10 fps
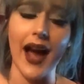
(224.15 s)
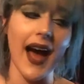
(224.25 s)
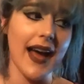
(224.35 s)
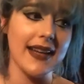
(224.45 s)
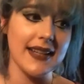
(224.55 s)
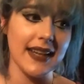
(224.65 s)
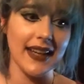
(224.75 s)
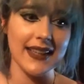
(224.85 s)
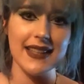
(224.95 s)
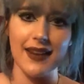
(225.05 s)
And
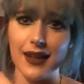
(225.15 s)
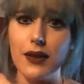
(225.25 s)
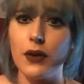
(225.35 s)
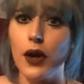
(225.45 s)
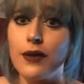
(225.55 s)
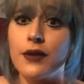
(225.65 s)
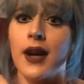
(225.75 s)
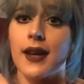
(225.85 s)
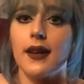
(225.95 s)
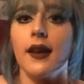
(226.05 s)
it's kind of
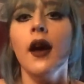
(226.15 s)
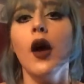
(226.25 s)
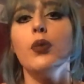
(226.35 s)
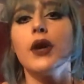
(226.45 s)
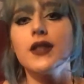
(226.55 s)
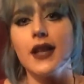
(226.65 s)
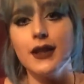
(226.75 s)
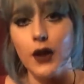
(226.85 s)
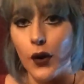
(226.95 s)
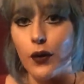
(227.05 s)
nerve-wracking because I
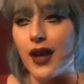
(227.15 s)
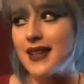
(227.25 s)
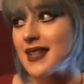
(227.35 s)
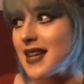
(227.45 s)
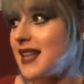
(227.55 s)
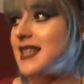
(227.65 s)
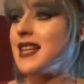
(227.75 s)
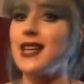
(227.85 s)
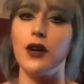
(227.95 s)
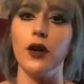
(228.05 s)
know that as a
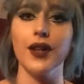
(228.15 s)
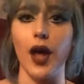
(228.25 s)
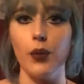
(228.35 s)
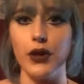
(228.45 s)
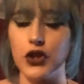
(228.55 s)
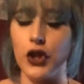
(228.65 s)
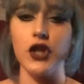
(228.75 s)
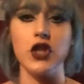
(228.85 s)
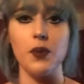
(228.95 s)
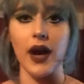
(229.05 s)
19-year-old I'll be
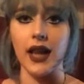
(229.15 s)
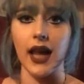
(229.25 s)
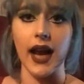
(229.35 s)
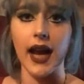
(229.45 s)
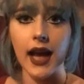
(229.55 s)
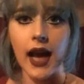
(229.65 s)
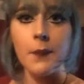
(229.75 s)
judged by like